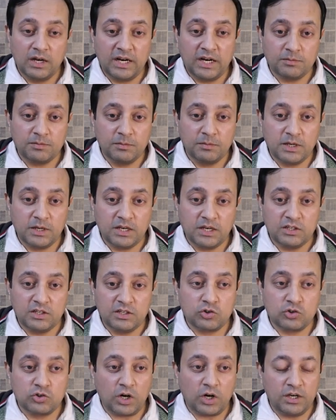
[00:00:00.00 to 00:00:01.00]
me try
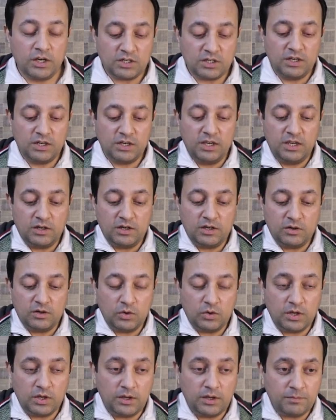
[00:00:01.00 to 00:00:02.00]
it again.
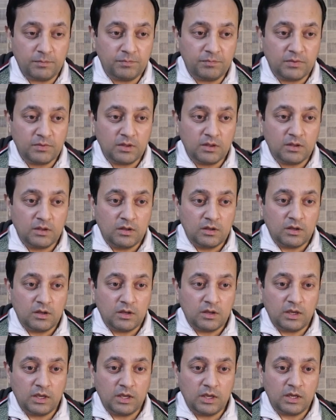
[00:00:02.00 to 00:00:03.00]
Okay,
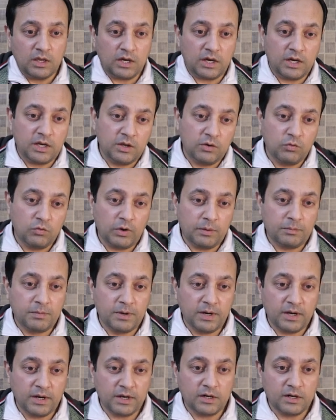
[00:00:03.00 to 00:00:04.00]

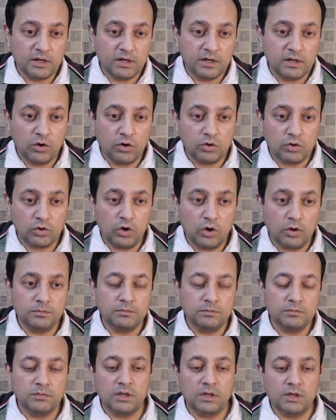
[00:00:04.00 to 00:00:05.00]
aiwebranker.com,
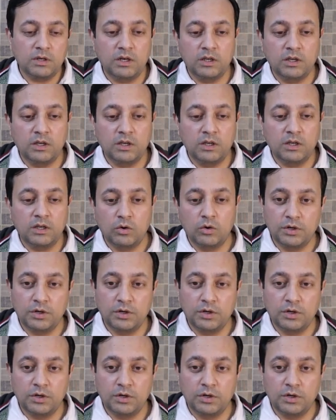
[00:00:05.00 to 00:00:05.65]
click on it,